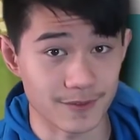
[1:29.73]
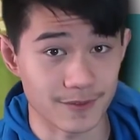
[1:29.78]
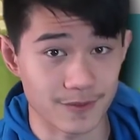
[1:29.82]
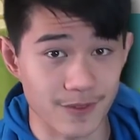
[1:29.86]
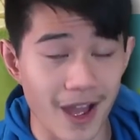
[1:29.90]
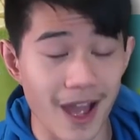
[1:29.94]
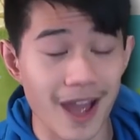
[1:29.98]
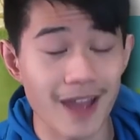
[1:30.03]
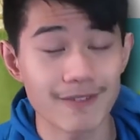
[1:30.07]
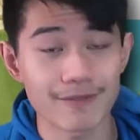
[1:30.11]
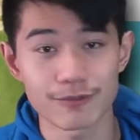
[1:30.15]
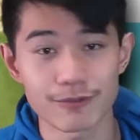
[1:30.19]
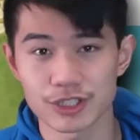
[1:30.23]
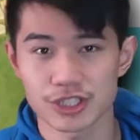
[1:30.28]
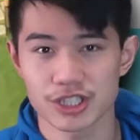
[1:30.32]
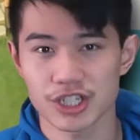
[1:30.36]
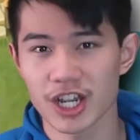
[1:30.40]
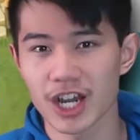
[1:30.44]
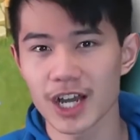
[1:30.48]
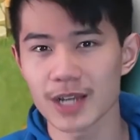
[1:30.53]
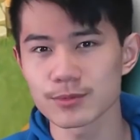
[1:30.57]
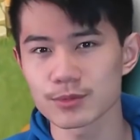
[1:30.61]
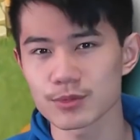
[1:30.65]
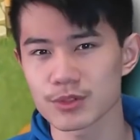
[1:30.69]
5, which
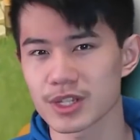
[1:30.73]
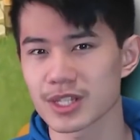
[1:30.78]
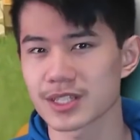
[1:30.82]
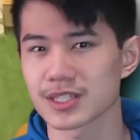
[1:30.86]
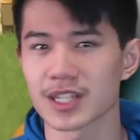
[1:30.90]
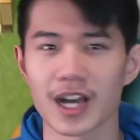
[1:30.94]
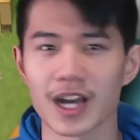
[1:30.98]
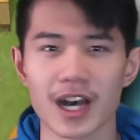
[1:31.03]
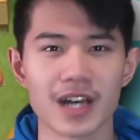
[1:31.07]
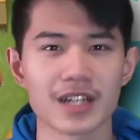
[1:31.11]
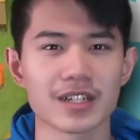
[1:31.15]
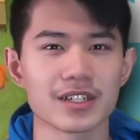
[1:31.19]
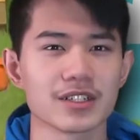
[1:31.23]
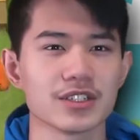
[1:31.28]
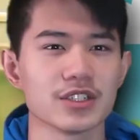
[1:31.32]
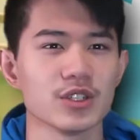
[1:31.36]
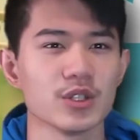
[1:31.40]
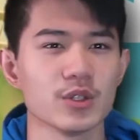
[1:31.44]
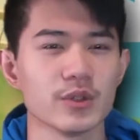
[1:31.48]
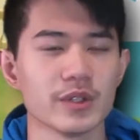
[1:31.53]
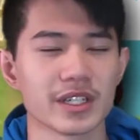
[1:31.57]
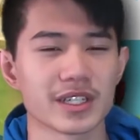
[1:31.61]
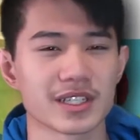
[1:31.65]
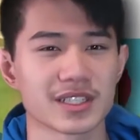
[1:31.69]
comes with a ton of
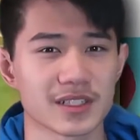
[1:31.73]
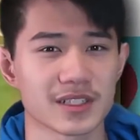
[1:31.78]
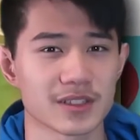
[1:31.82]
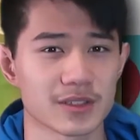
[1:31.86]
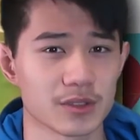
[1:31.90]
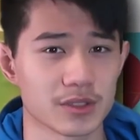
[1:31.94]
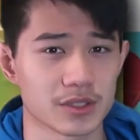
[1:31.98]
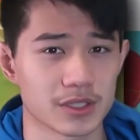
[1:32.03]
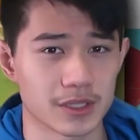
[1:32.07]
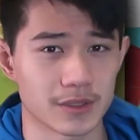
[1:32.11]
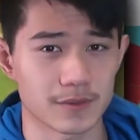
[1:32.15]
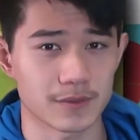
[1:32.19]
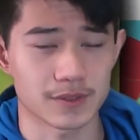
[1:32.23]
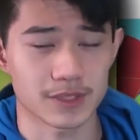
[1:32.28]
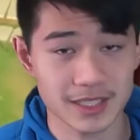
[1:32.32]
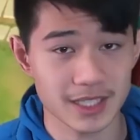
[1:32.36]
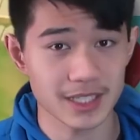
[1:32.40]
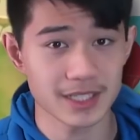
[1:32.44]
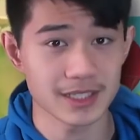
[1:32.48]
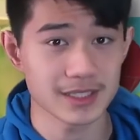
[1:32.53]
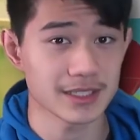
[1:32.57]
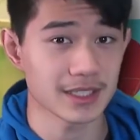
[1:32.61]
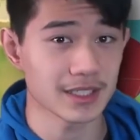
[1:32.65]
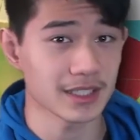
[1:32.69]
new exclusive
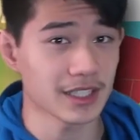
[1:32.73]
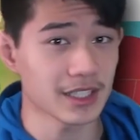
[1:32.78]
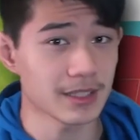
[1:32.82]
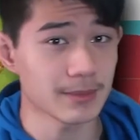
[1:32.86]
skins and